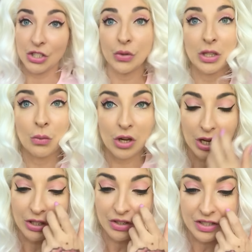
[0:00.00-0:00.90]
doing the work
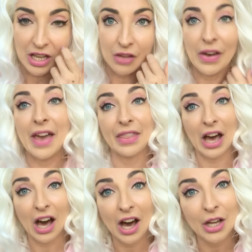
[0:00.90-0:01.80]
on yourself. And the
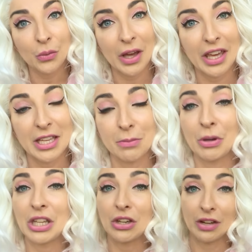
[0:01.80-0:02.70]
hard way is
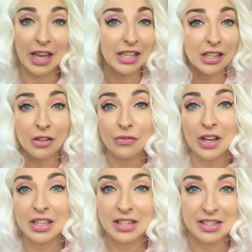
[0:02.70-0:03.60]
putting your head in the
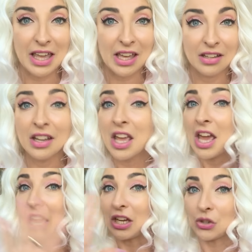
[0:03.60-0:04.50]
fucking sand,
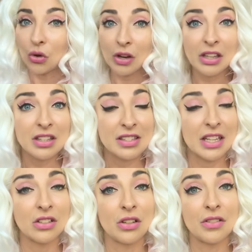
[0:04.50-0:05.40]
ignoring the
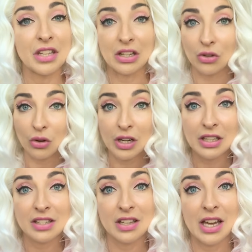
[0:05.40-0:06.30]
signals,
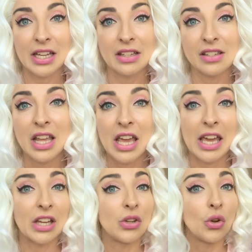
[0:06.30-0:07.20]
ignoring the signs,
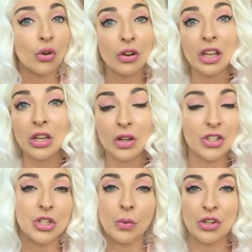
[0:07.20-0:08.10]
ignoring your
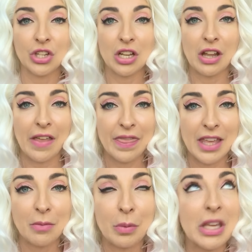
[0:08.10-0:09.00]
intuition, and
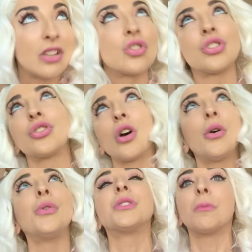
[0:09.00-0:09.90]
then being
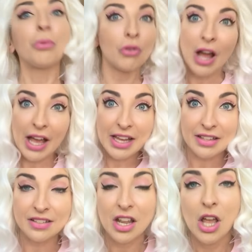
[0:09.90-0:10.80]
so
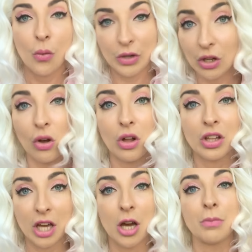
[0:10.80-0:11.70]
surprised when it
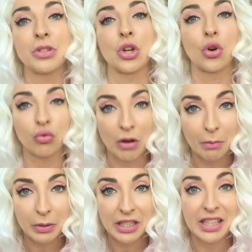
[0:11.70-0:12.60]
all comes
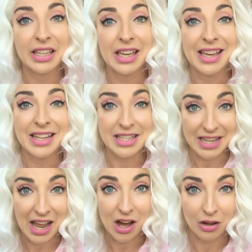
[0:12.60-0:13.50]
crumbling
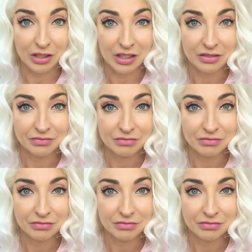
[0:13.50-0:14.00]
down.